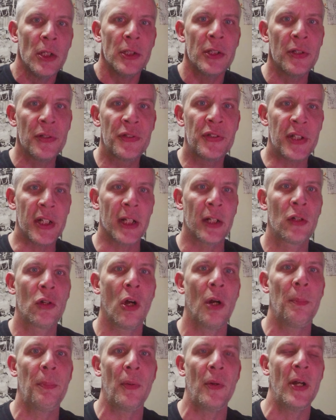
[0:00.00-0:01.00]
You see a
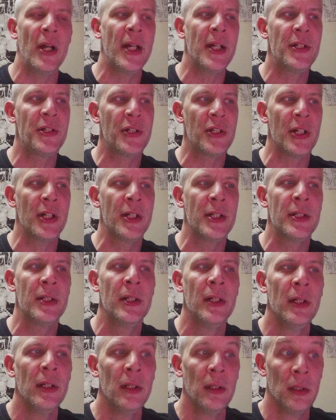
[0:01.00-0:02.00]

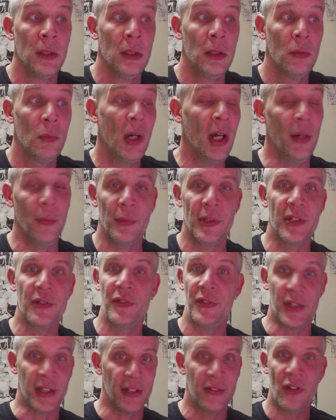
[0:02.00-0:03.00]
corporation, well, you
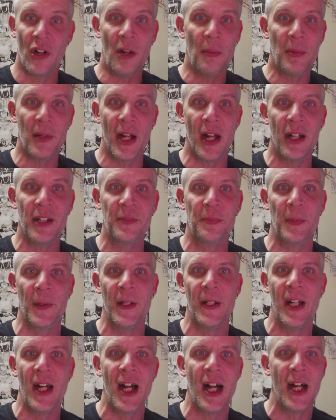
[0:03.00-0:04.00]
see corporate
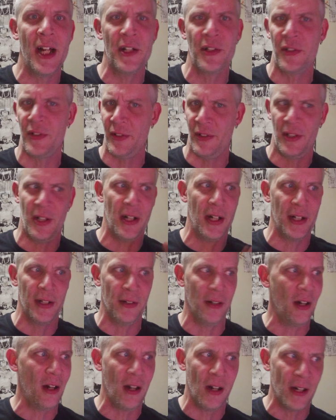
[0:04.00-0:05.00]
espionage
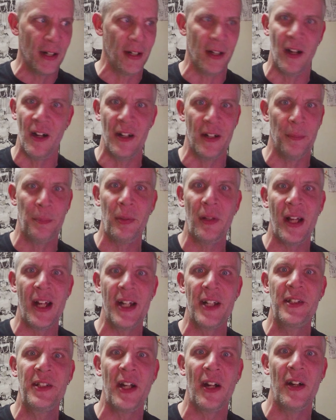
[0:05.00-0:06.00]
on a
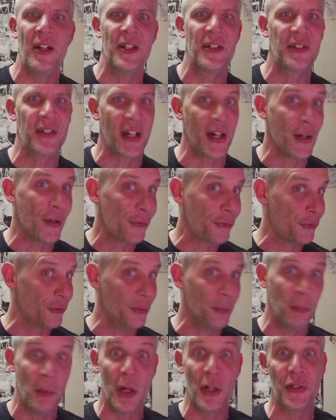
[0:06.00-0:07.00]
planetary scale
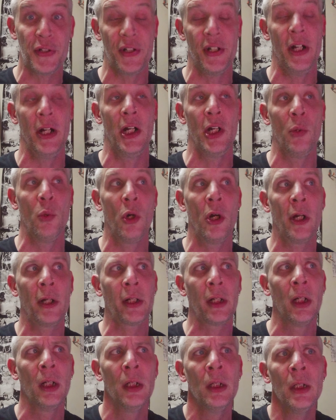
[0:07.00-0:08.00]
through mercenary
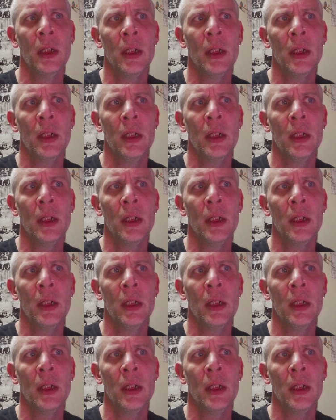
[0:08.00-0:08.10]
work,